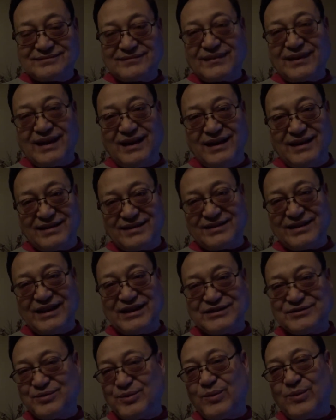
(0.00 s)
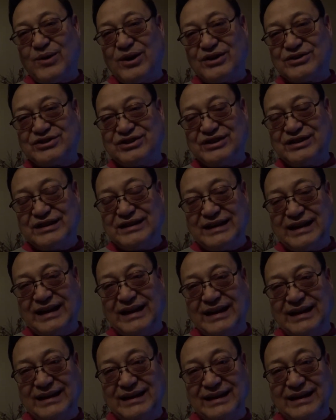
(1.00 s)
thanks for watching.
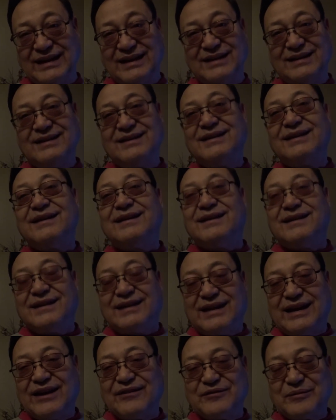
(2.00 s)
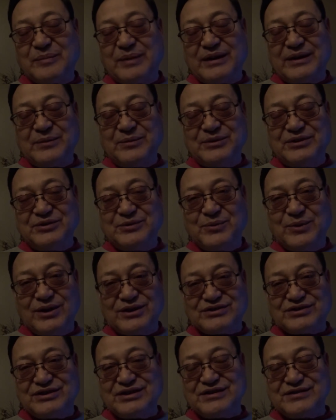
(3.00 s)
And everybody, when you
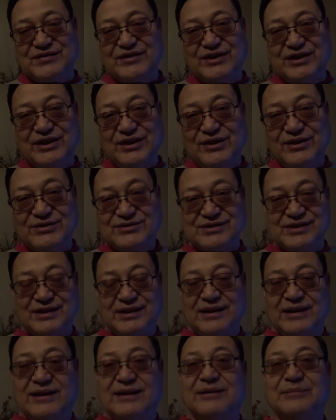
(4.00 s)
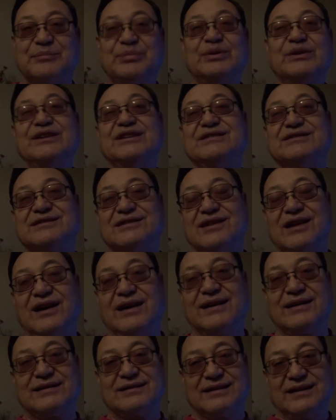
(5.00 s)
watch these videos, please
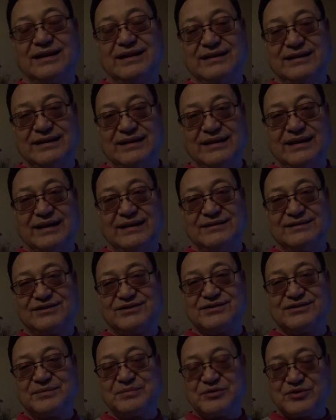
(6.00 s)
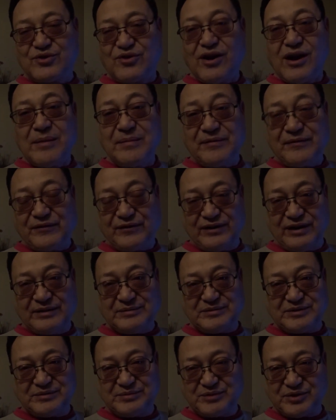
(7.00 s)
like and subscribe if you're
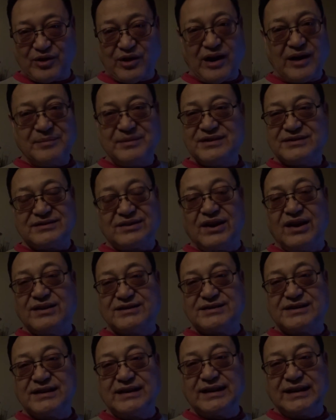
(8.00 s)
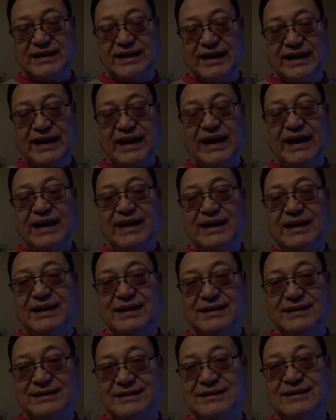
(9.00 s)
not subscribed. It doesn't cost anything.
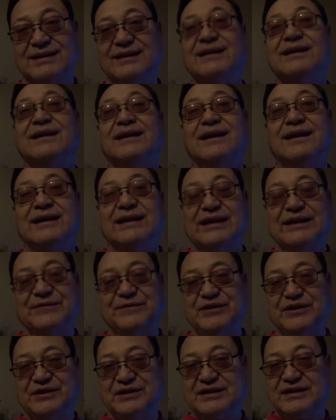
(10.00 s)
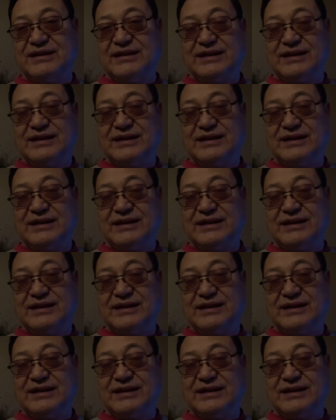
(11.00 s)
And if you